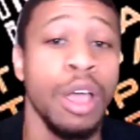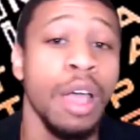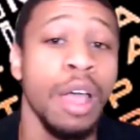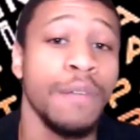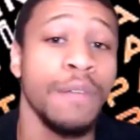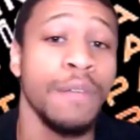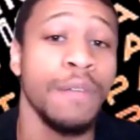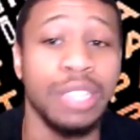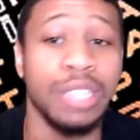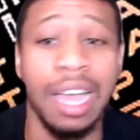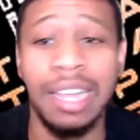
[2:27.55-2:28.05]

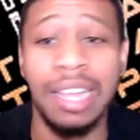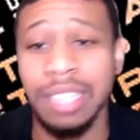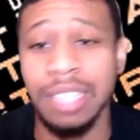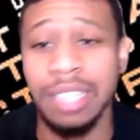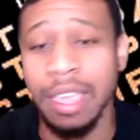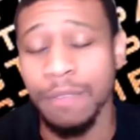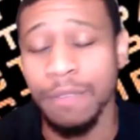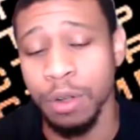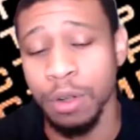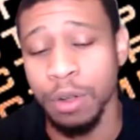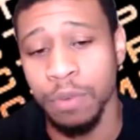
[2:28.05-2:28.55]
for
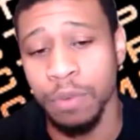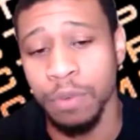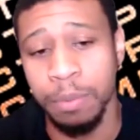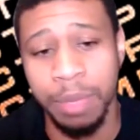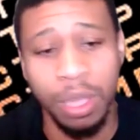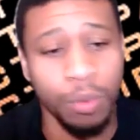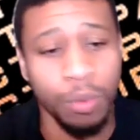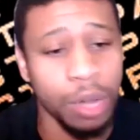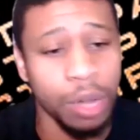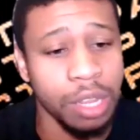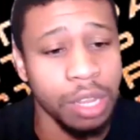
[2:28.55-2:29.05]
Dante for
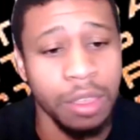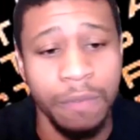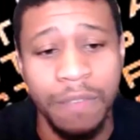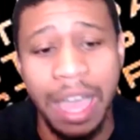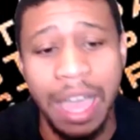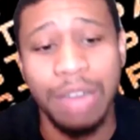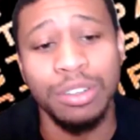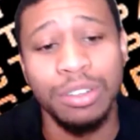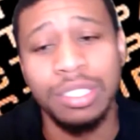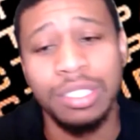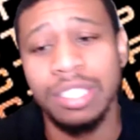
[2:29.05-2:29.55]
being one of the
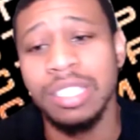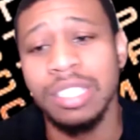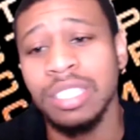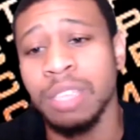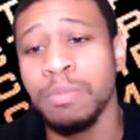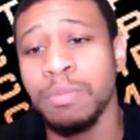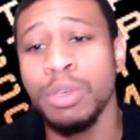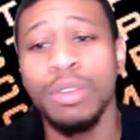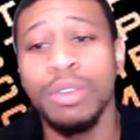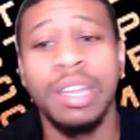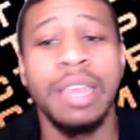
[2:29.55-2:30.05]
founders of this
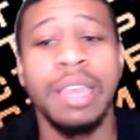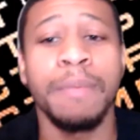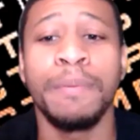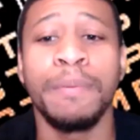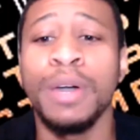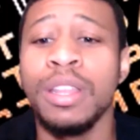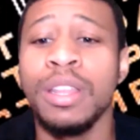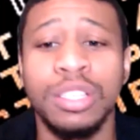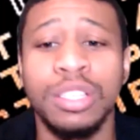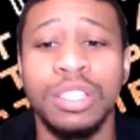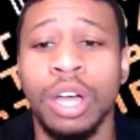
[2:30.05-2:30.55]
community and
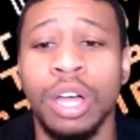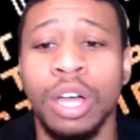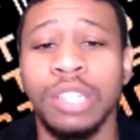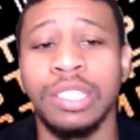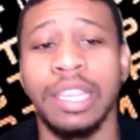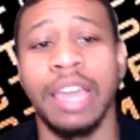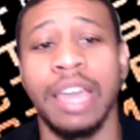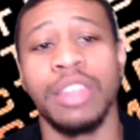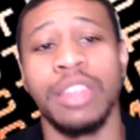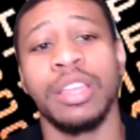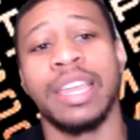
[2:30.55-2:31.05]
putting this all
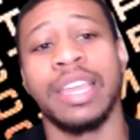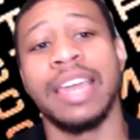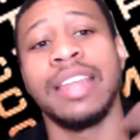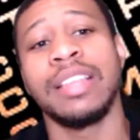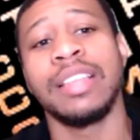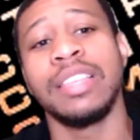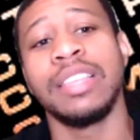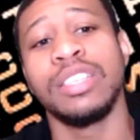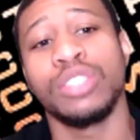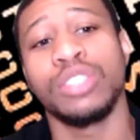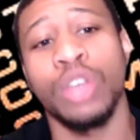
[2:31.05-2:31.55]
together, getting
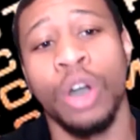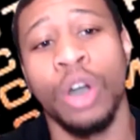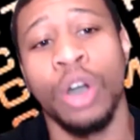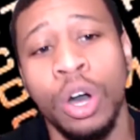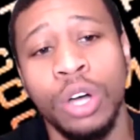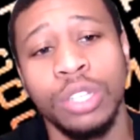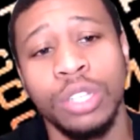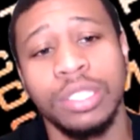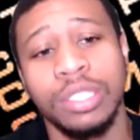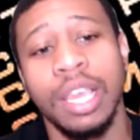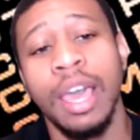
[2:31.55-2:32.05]
these
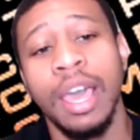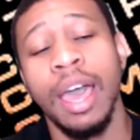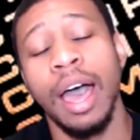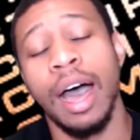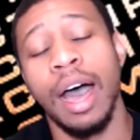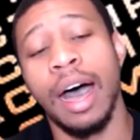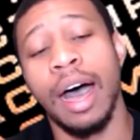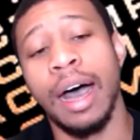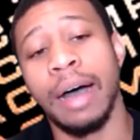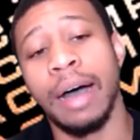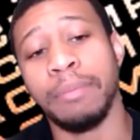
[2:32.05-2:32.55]
calls
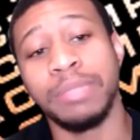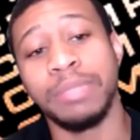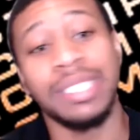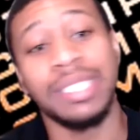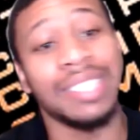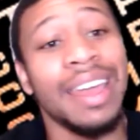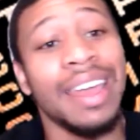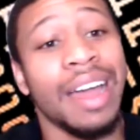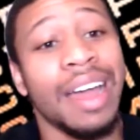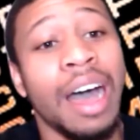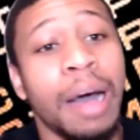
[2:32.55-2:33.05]

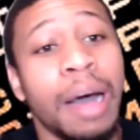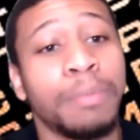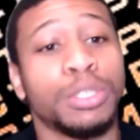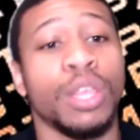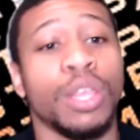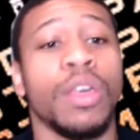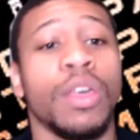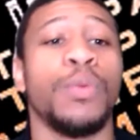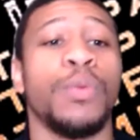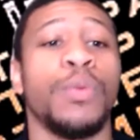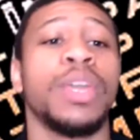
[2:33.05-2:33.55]
set up so
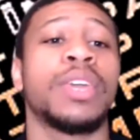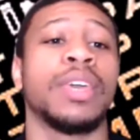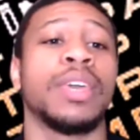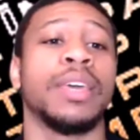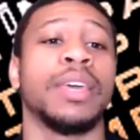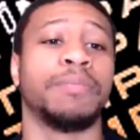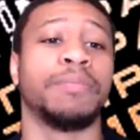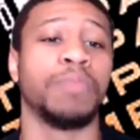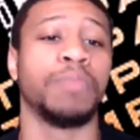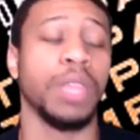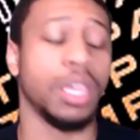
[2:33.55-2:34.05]
that we
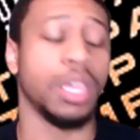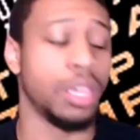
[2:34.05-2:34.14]
can,